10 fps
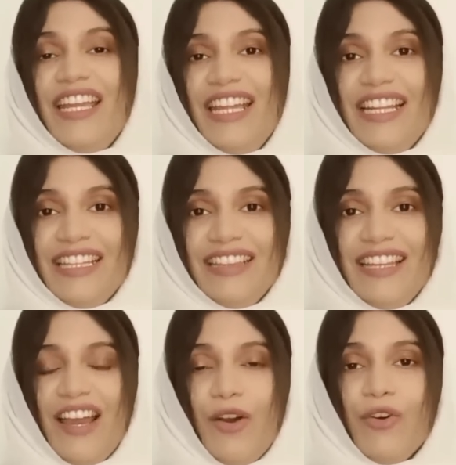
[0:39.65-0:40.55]
in
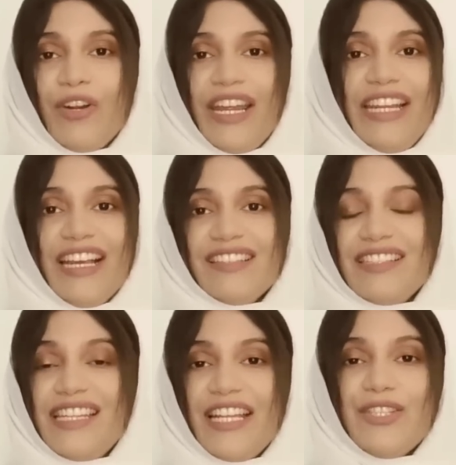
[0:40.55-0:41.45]
India or any other
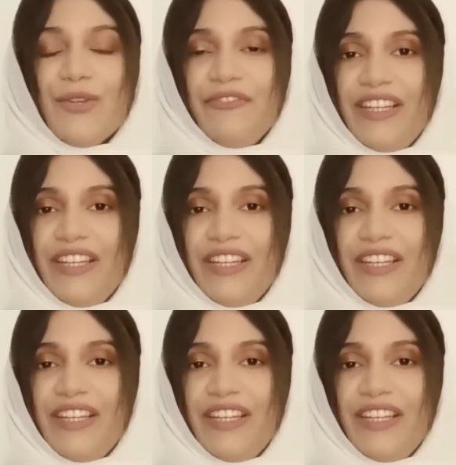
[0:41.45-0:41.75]
states of